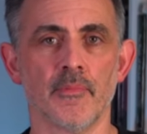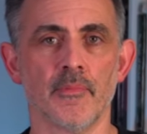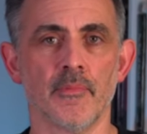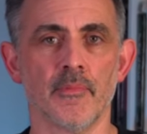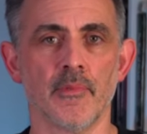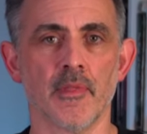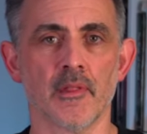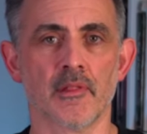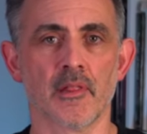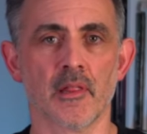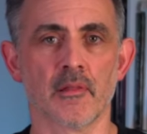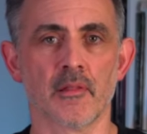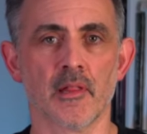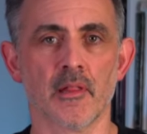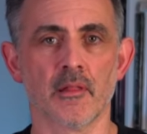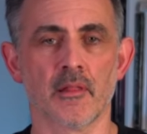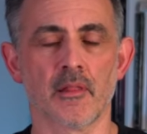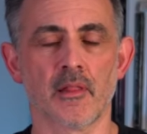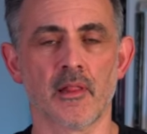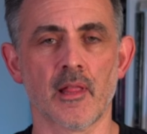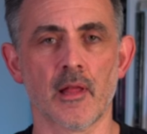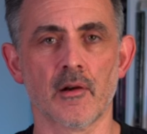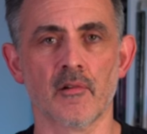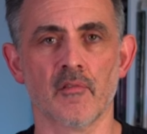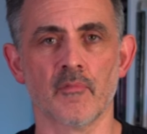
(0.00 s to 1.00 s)
this isn't
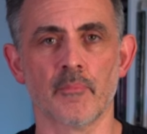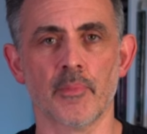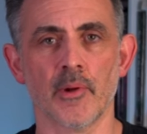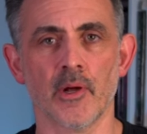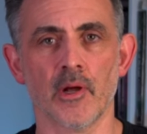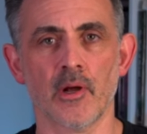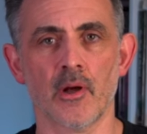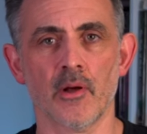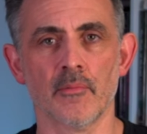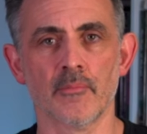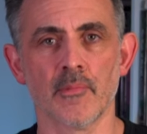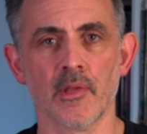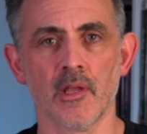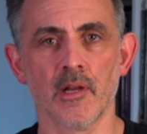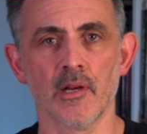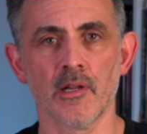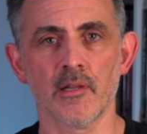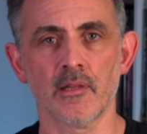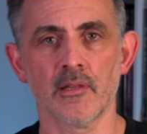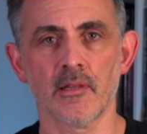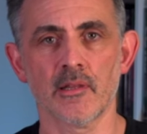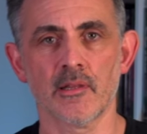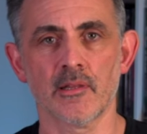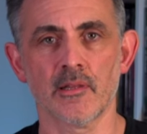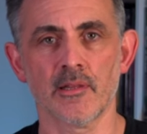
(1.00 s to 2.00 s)
instead of, but I'm going
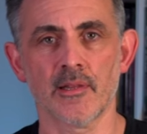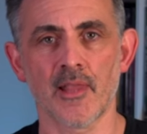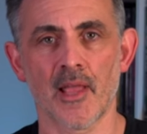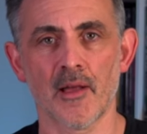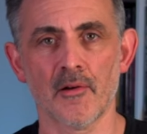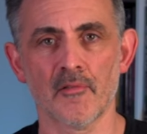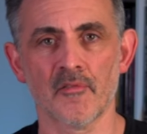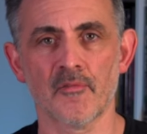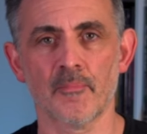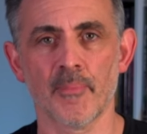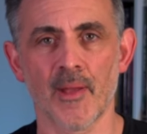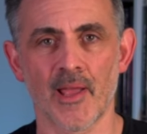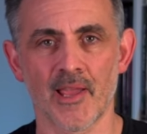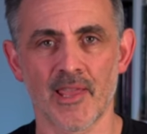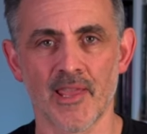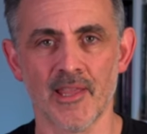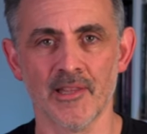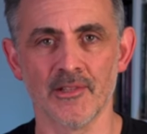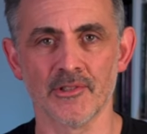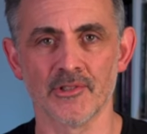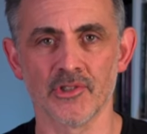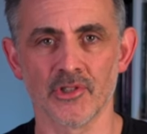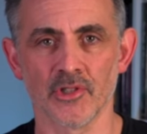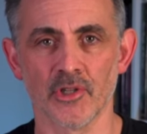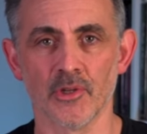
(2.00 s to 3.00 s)
to delve back
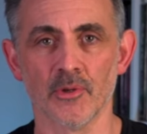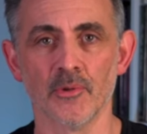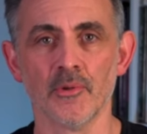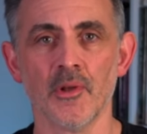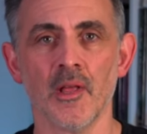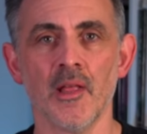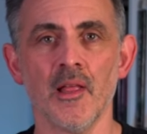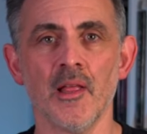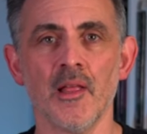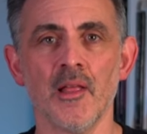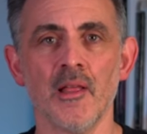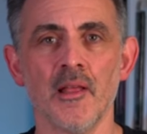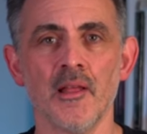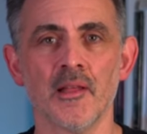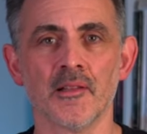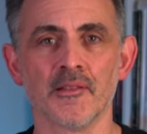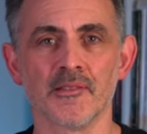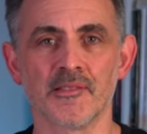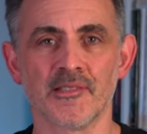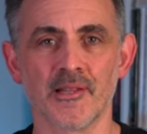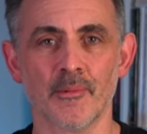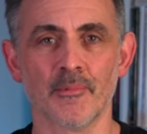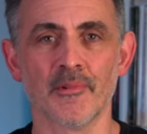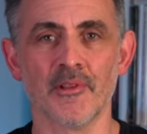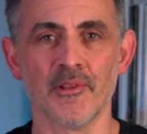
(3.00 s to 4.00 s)
into and
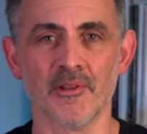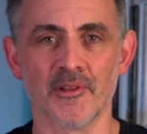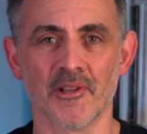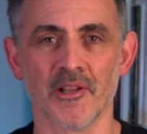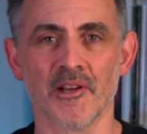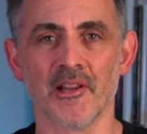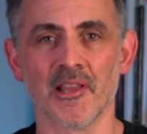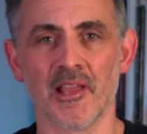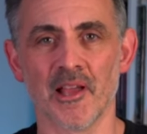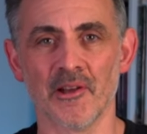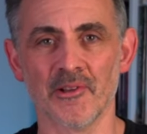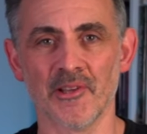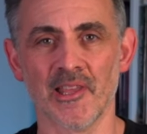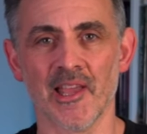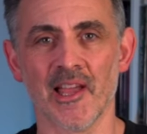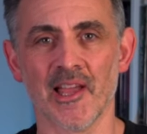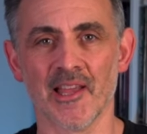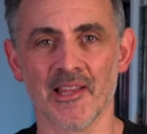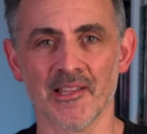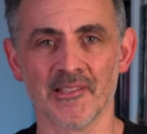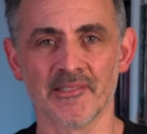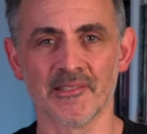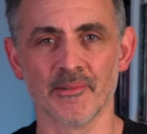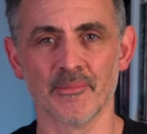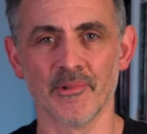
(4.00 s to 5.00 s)
some of you are going to go,
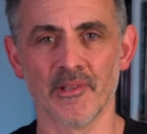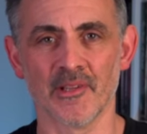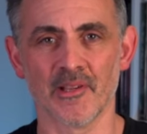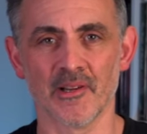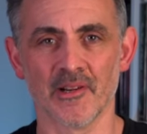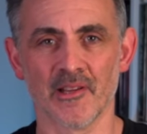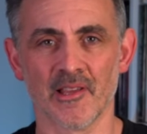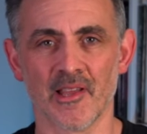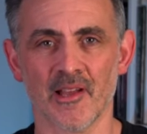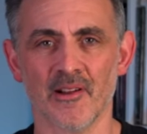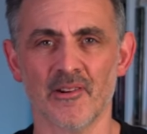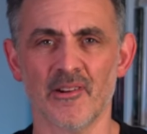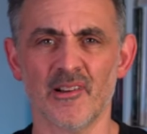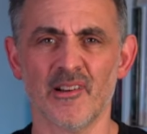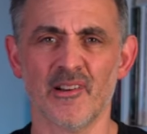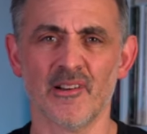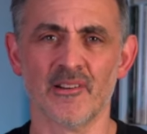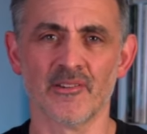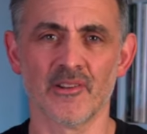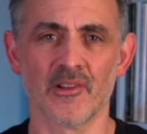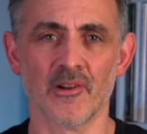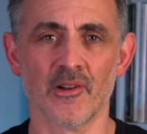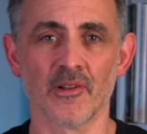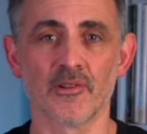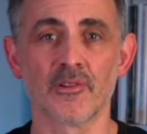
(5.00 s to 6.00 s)
yay, some of you are going to go,
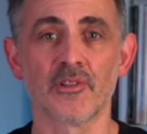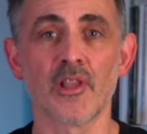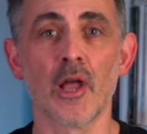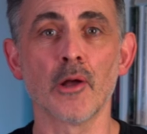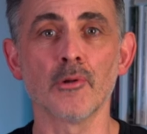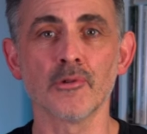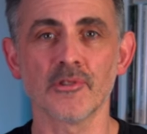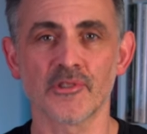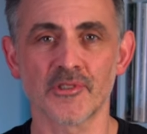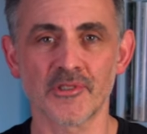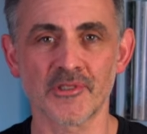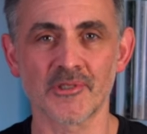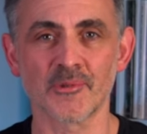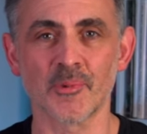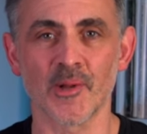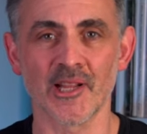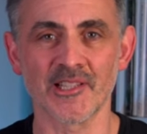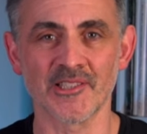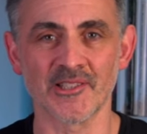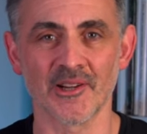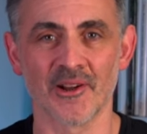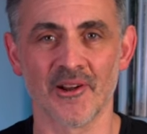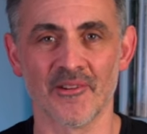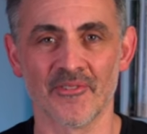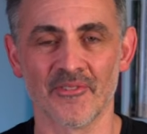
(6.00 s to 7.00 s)
oh God, don't
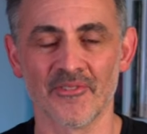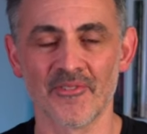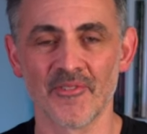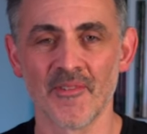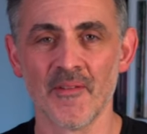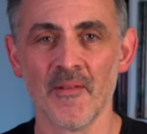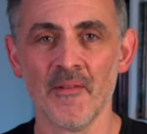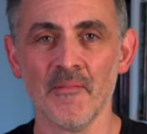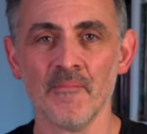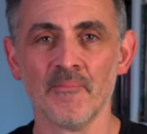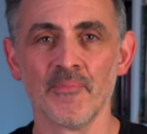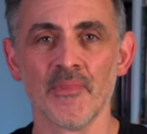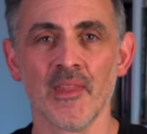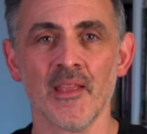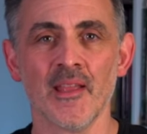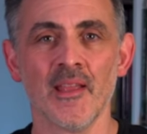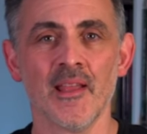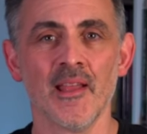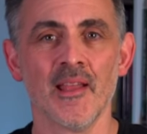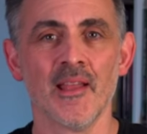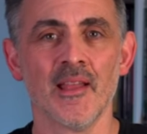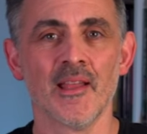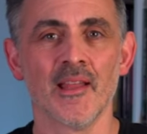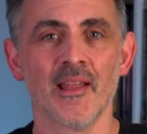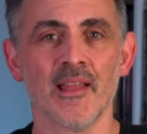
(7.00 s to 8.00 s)
switch off,
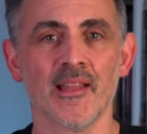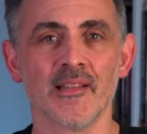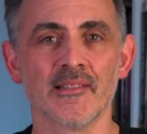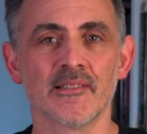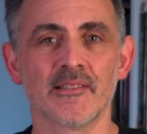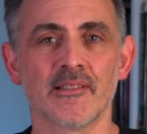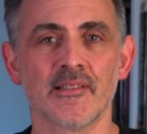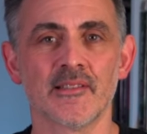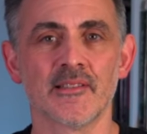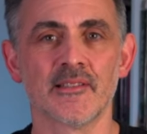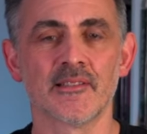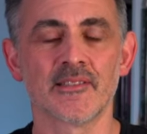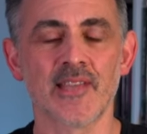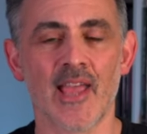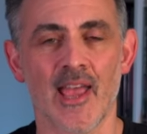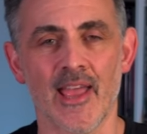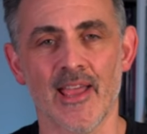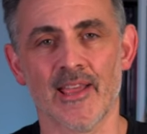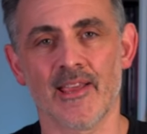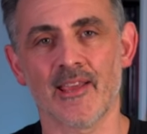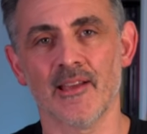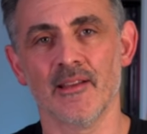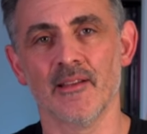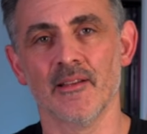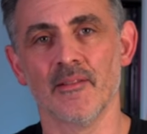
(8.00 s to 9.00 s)
is
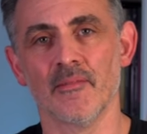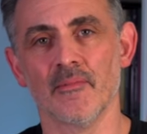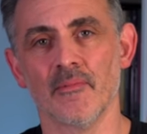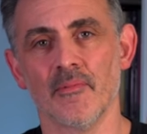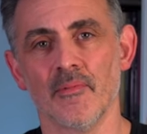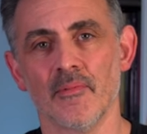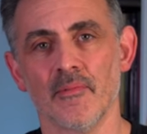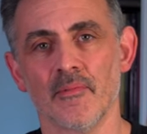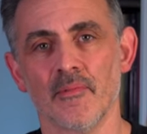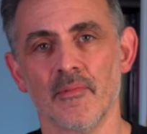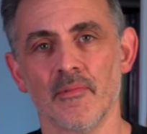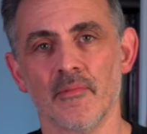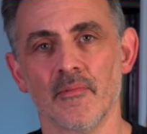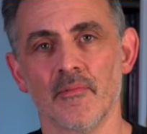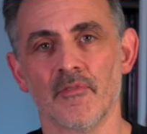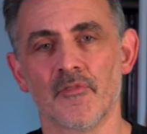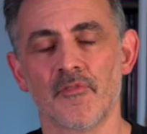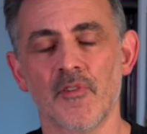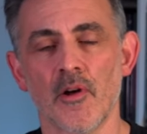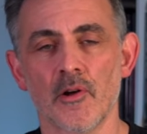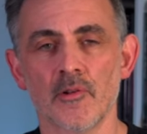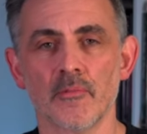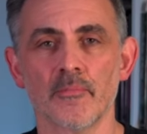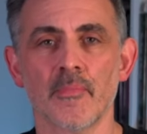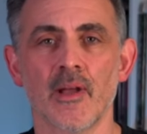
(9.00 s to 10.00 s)
tech.
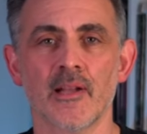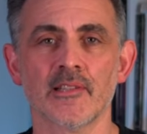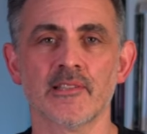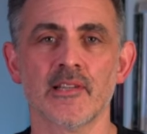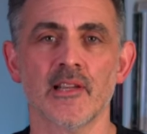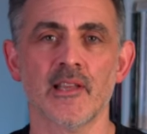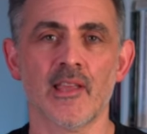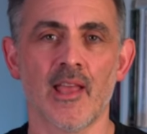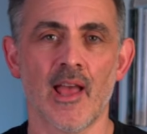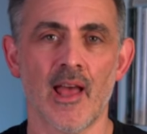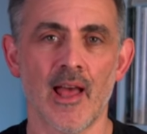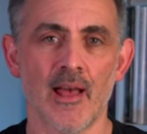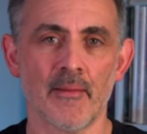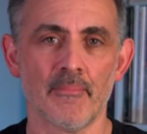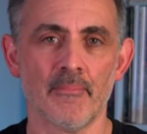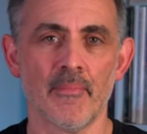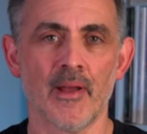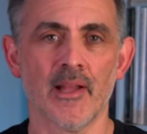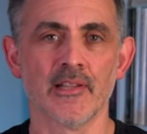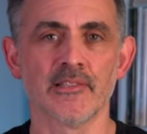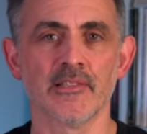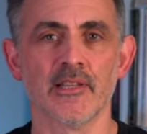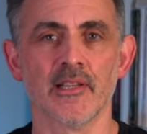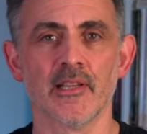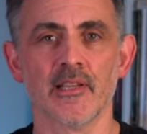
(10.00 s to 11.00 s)
Phone magic, app
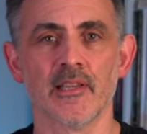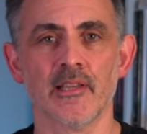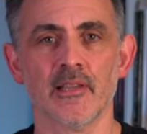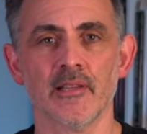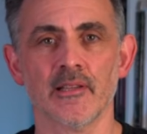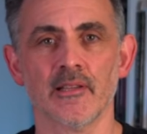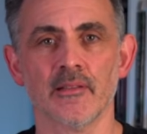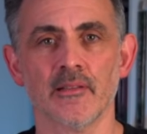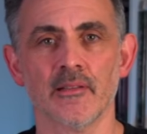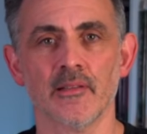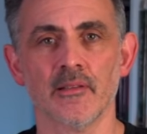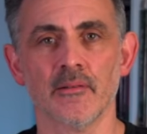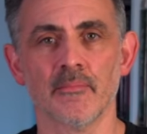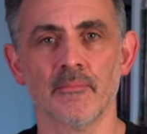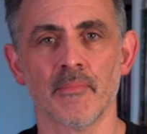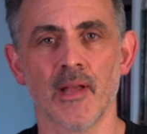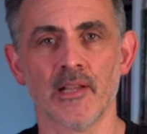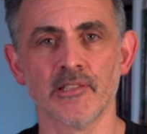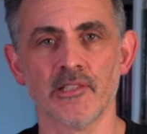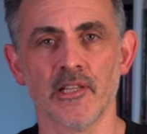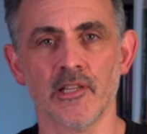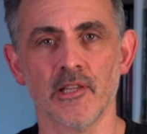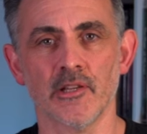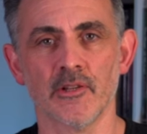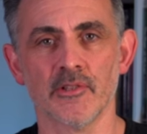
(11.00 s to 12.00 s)
magic,
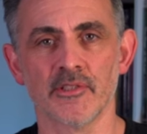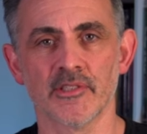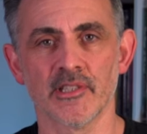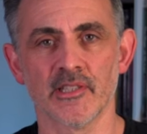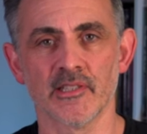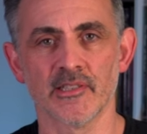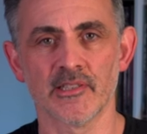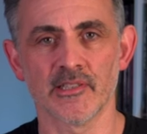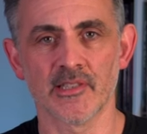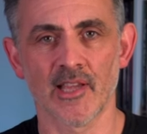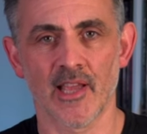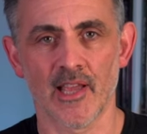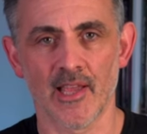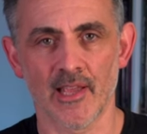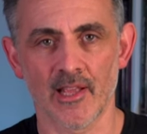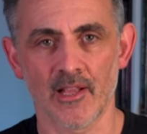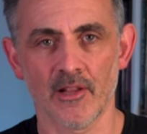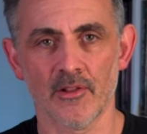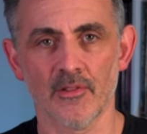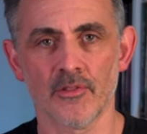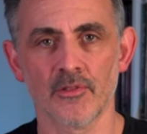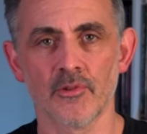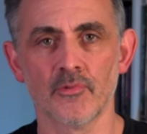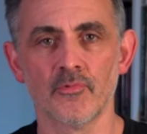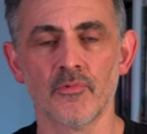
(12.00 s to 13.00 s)
magic using tech.
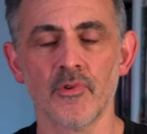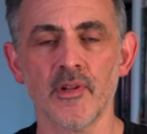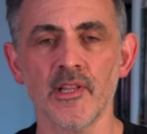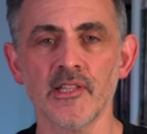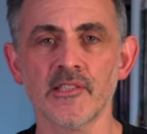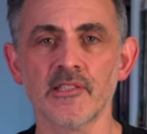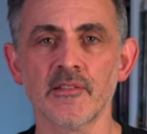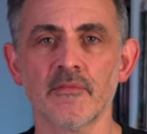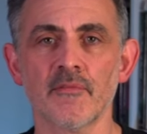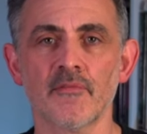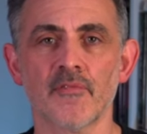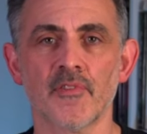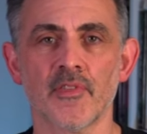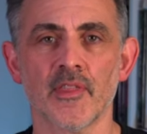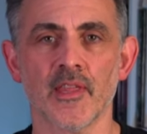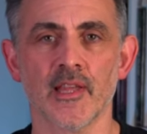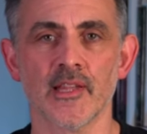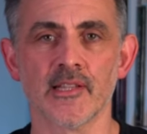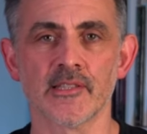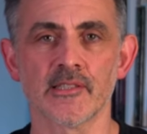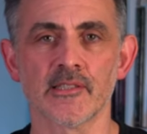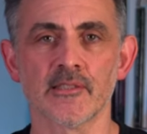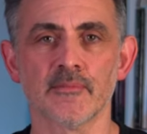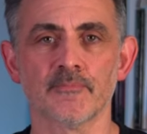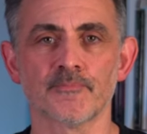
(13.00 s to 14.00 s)
The reason for
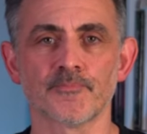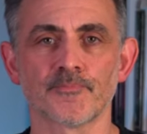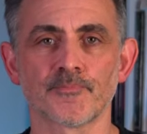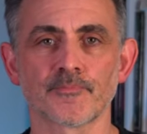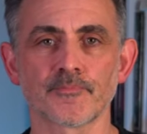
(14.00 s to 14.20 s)
this